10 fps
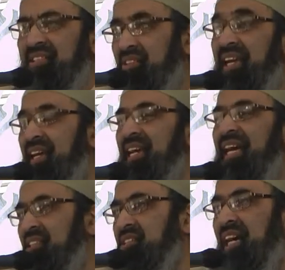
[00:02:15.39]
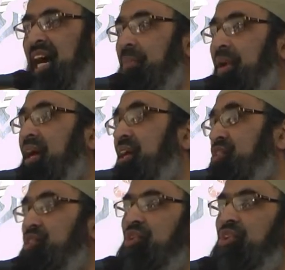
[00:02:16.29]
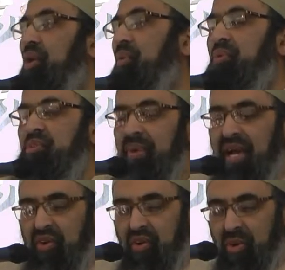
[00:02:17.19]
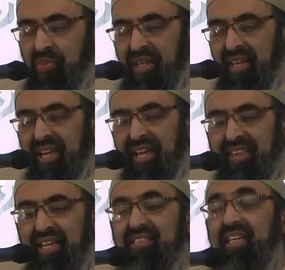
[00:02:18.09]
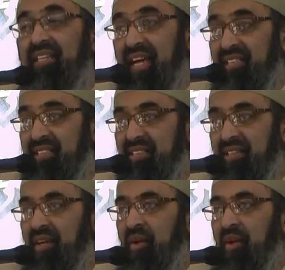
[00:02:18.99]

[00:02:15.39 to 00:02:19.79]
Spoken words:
So he asked the Sahaba, do you know who is bankrupt? And they said yes.